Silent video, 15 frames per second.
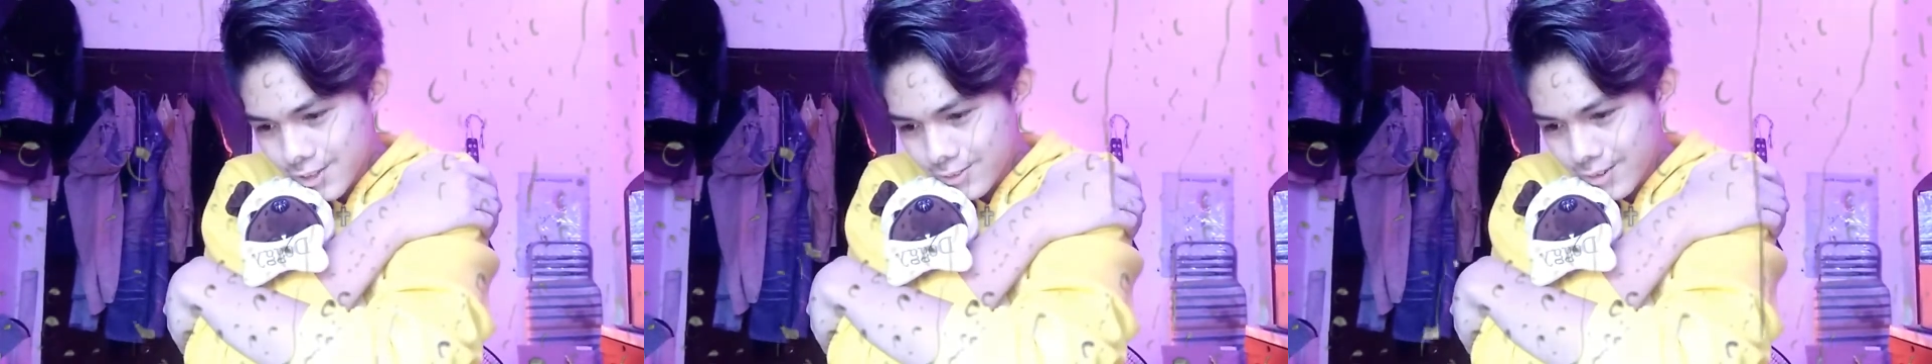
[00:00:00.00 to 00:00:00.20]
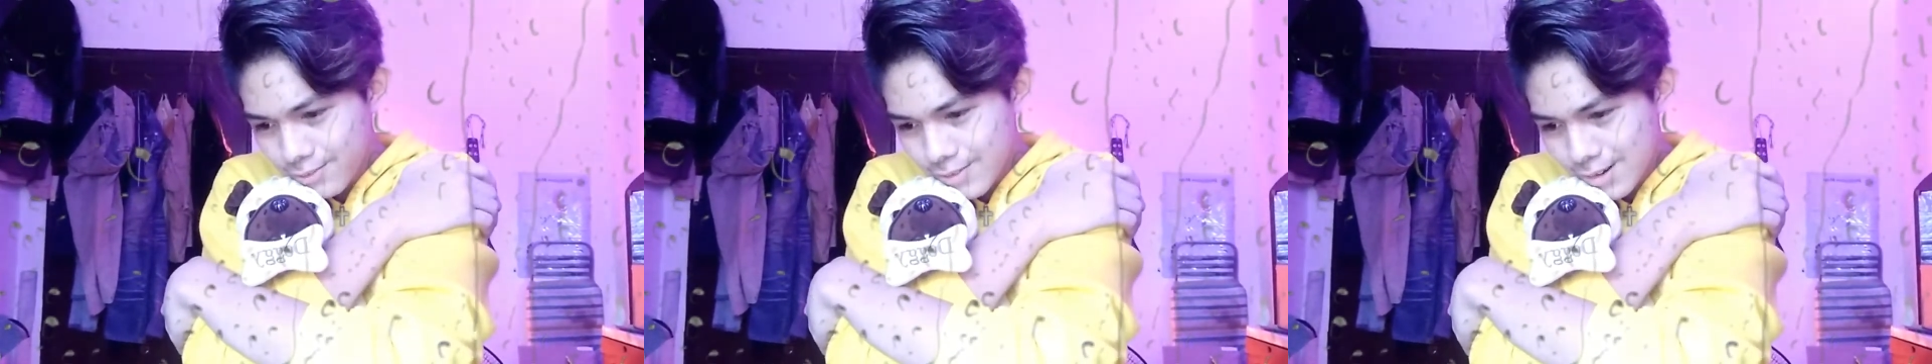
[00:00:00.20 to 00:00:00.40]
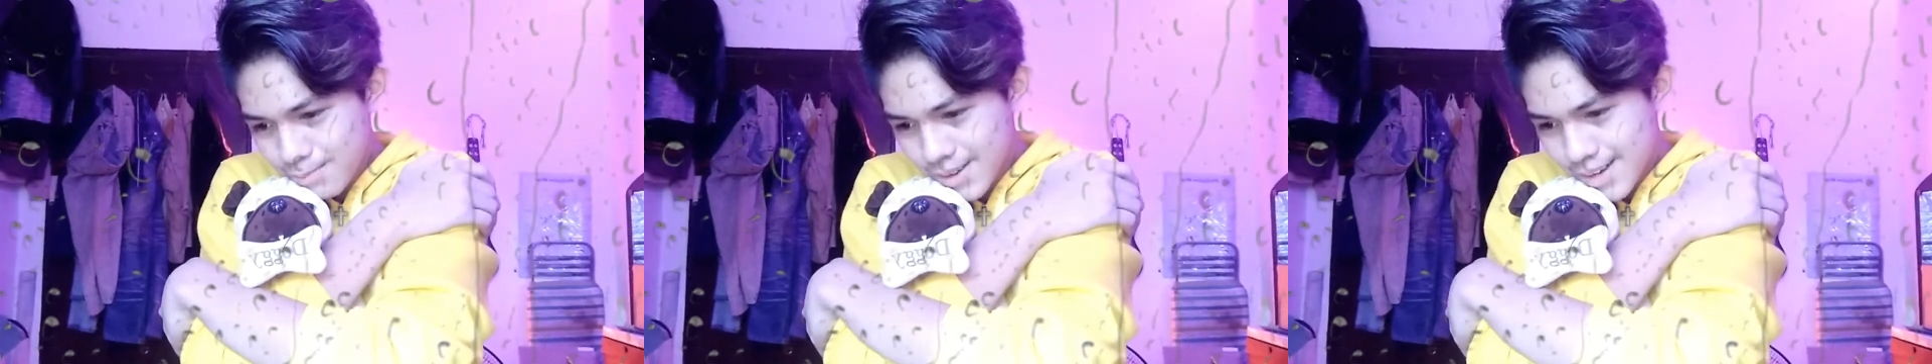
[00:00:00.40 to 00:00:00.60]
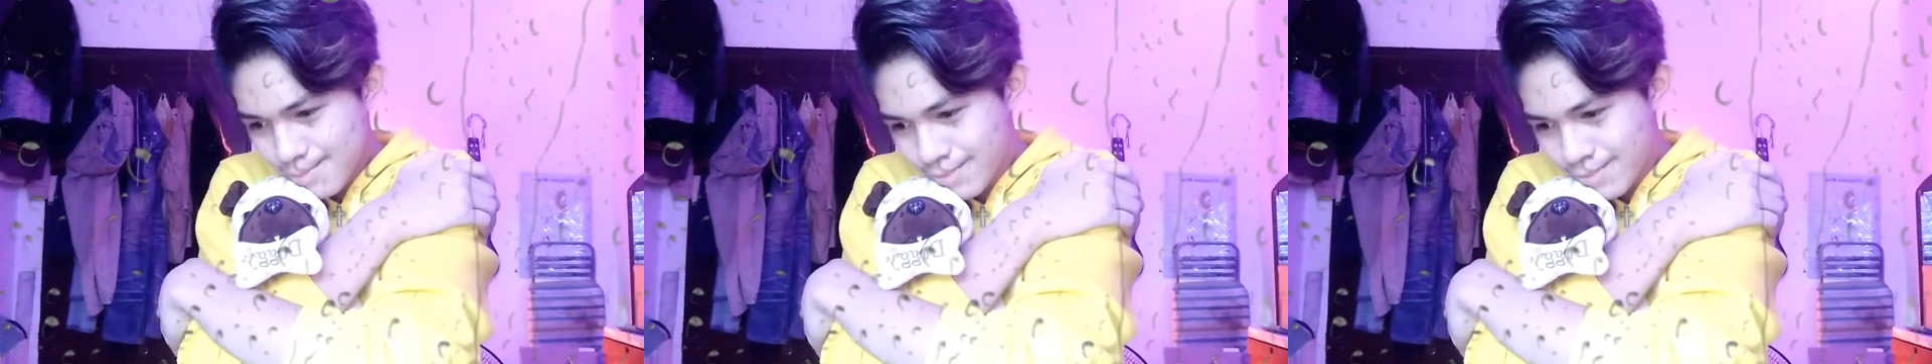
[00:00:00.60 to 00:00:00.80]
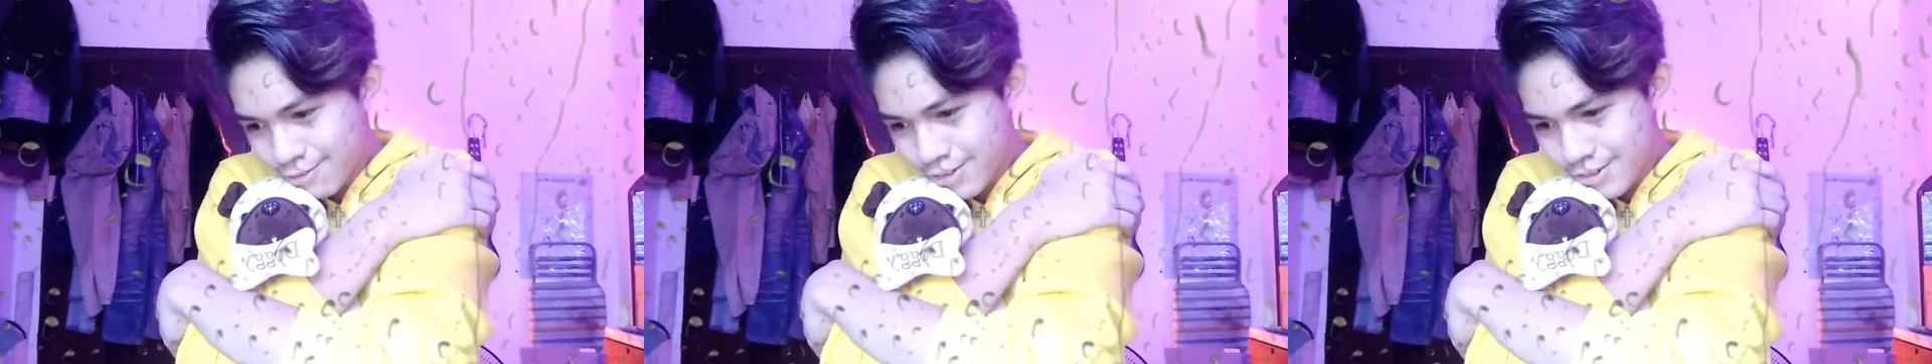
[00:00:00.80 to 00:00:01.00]
one will be at
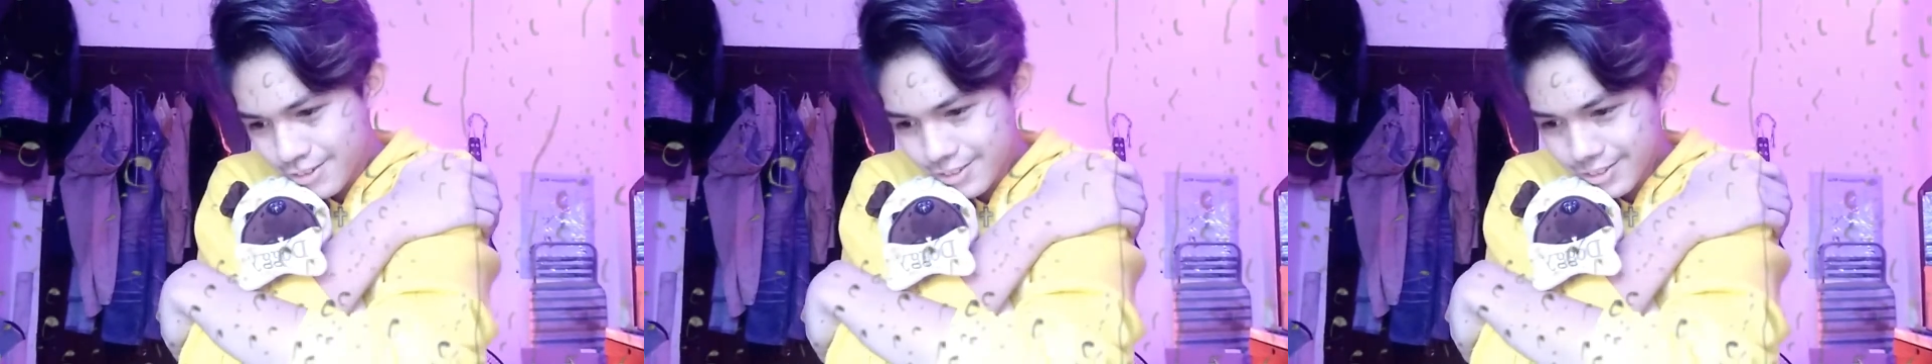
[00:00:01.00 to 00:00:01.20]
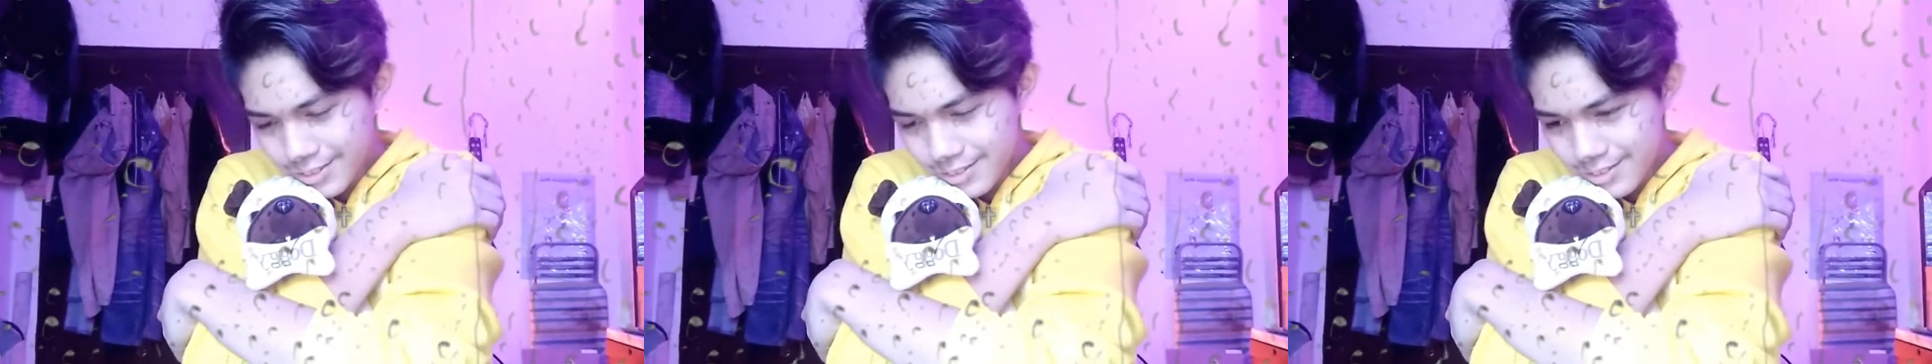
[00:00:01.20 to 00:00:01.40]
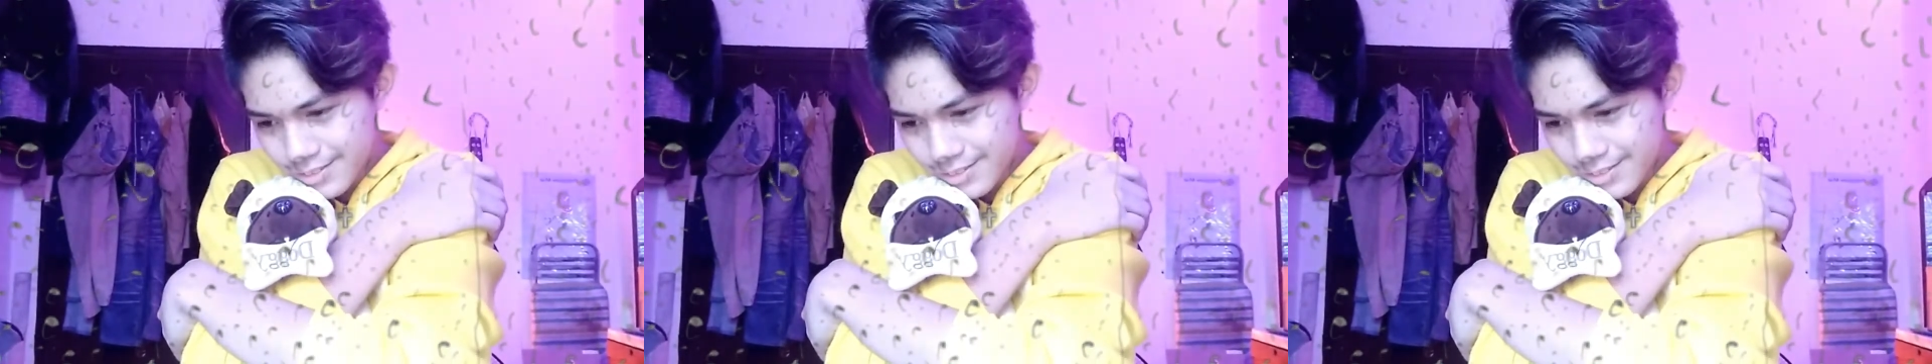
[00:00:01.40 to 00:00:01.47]
my funeral.